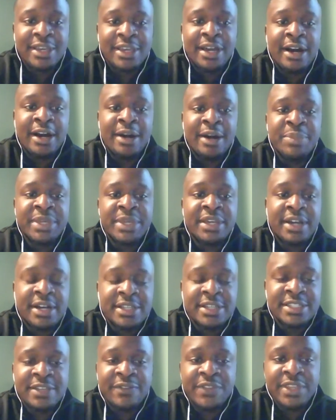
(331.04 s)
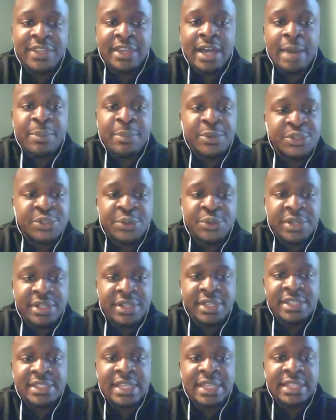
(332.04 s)
because of the
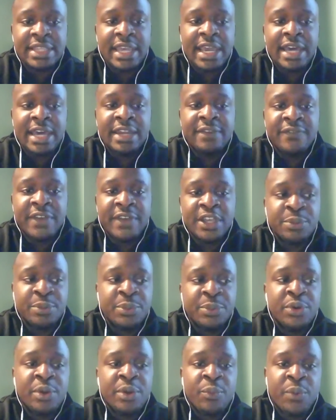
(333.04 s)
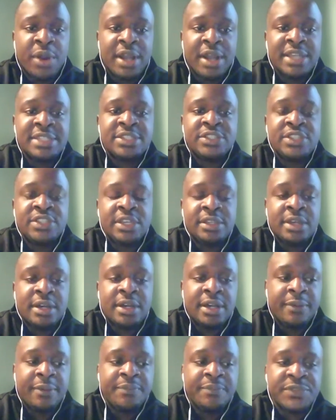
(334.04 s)
opportunities that they had available and where I
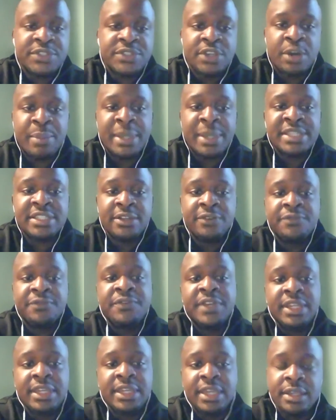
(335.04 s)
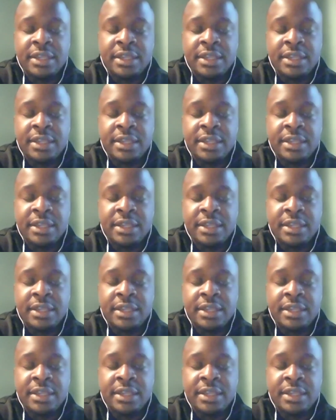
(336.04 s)
saw myself fitting in.